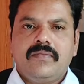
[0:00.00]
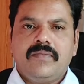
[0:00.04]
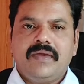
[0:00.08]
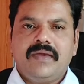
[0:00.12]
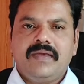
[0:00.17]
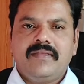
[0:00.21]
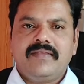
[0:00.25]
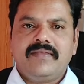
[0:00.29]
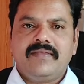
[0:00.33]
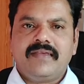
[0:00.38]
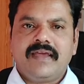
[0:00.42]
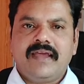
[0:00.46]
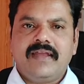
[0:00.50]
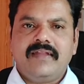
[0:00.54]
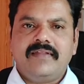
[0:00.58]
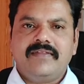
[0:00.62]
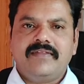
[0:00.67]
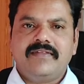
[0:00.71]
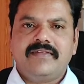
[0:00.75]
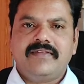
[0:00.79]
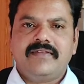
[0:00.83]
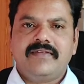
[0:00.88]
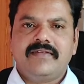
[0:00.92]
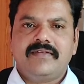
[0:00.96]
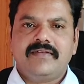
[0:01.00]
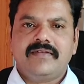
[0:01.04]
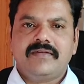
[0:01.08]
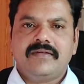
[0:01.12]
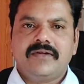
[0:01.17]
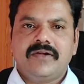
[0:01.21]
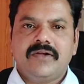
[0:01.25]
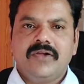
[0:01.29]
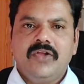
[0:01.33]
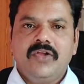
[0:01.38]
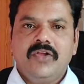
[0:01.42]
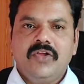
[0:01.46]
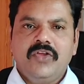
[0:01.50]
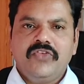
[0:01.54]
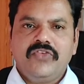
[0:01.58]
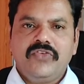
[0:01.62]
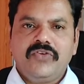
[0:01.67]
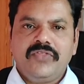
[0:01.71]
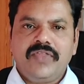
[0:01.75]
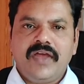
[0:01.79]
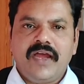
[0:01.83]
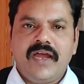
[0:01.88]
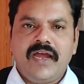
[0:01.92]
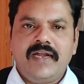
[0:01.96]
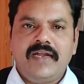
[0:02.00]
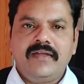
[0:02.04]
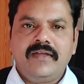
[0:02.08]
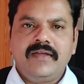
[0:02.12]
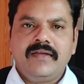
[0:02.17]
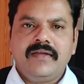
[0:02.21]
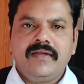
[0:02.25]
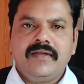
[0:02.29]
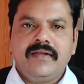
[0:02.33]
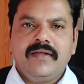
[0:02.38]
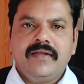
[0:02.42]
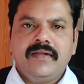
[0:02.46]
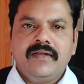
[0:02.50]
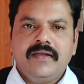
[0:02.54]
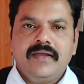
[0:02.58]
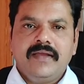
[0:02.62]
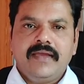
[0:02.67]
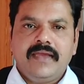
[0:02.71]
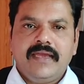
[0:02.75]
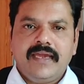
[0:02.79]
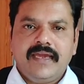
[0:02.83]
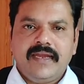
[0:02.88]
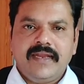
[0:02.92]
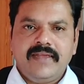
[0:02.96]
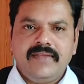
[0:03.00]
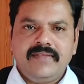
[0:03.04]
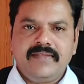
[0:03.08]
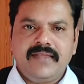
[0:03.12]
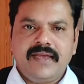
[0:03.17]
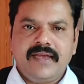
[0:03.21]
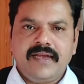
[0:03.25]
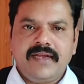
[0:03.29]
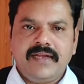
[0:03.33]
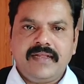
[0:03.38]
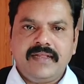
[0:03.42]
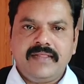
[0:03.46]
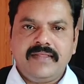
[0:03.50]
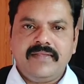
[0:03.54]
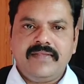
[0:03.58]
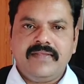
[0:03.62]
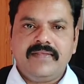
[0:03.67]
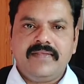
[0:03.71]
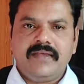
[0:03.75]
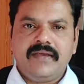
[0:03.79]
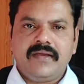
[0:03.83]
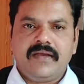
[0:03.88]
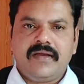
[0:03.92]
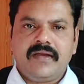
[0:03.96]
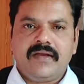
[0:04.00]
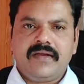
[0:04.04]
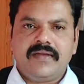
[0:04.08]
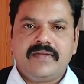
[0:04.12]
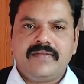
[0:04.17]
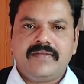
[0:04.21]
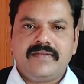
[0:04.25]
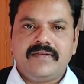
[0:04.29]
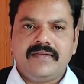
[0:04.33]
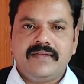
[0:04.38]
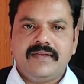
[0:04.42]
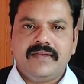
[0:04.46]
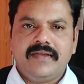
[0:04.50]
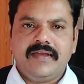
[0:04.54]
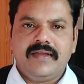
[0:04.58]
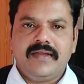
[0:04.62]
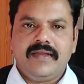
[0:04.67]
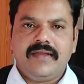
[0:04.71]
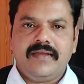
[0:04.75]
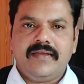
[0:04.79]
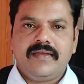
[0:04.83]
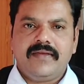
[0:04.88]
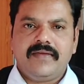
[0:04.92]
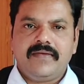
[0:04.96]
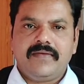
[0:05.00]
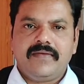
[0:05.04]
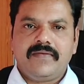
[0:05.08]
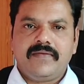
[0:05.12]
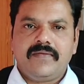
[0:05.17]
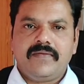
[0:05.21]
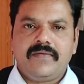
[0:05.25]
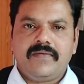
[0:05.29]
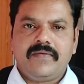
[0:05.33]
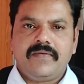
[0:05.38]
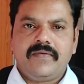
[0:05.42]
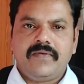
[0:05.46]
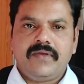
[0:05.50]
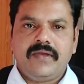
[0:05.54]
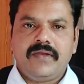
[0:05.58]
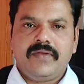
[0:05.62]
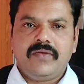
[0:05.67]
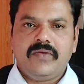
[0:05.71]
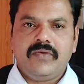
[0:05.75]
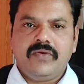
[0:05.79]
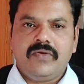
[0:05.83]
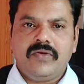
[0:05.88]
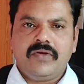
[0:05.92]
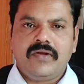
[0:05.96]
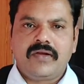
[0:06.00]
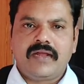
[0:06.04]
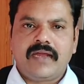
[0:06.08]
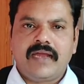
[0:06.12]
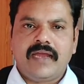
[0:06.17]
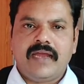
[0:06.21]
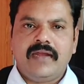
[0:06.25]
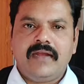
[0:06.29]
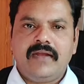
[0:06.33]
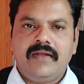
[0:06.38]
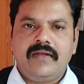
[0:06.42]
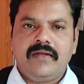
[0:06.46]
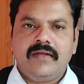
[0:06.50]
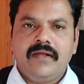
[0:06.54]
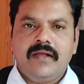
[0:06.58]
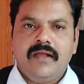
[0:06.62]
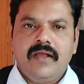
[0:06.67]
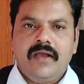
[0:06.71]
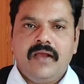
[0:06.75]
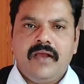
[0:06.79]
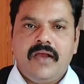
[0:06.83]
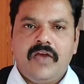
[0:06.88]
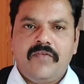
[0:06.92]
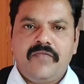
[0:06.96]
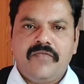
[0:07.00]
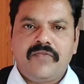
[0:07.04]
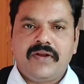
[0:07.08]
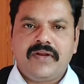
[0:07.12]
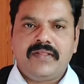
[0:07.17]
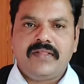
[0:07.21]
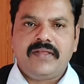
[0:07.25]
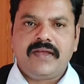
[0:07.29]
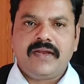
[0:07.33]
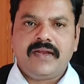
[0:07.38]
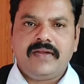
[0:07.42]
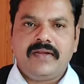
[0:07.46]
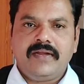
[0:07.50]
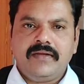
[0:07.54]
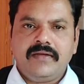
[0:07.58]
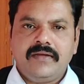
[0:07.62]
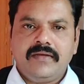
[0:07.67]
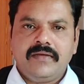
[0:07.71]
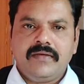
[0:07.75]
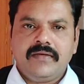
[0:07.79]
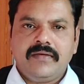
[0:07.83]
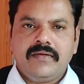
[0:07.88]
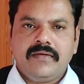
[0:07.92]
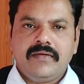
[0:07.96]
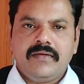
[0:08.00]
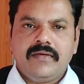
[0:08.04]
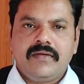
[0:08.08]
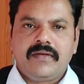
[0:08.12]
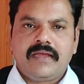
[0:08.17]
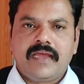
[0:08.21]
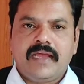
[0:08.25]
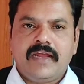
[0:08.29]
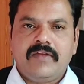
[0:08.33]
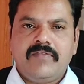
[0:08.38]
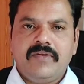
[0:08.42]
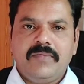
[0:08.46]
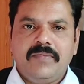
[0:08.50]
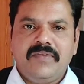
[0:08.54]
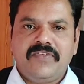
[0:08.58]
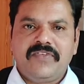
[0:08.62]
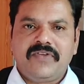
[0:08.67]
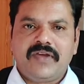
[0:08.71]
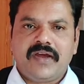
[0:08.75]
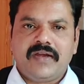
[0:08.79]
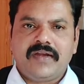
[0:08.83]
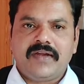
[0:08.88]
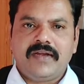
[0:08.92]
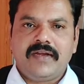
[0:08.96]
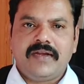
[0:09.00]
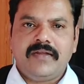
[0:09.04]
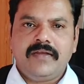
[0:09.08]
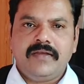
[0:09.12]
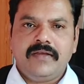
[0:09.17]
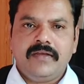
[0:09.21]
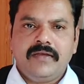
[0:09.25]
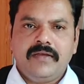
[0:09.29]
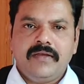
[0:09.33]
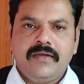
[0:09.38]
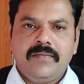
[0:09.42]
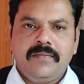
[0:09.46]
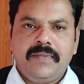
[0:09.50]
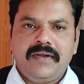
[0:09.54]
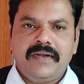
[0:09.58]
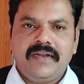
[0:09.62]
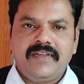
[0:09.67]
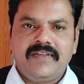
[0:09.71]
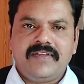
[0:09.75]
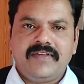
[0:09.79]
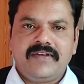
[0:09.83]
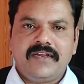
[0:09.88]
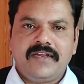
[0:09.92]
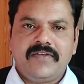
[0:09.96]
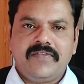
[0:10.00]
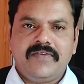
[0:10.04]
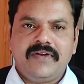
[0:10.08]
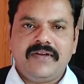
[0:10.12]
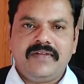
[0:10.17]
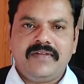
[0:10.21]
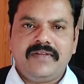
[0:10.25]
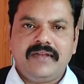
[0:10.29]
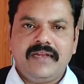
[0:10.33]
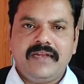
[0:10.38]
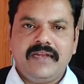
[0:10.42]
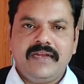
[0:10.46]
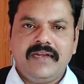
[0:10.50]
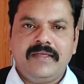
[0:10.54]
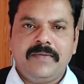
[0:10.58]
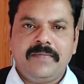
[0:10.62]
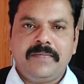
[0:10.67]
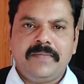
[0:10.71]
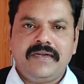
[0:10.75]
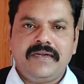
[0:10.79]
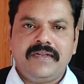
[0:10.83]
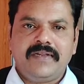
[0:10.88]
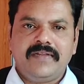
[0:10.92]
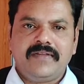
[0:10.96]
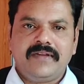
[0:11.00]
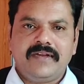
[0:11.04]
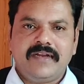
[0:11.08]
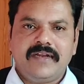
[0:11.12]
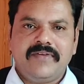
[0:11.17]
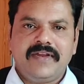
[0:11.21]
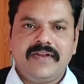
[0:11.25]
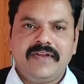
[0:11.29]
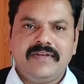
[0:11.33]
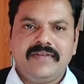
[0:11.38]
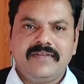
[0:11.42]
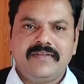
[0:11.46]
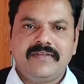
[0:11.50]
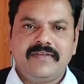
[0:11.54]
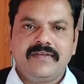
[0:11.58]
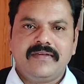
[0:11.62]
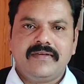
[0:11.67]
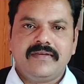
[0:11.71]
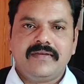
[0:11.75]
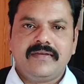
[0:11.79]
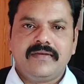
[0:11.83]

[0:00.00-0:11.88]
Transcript: make the silence. So that here is that this is the contest decree. In court trial, after that, trial will be started. Petitioner evidence, lead the petitioner evidence,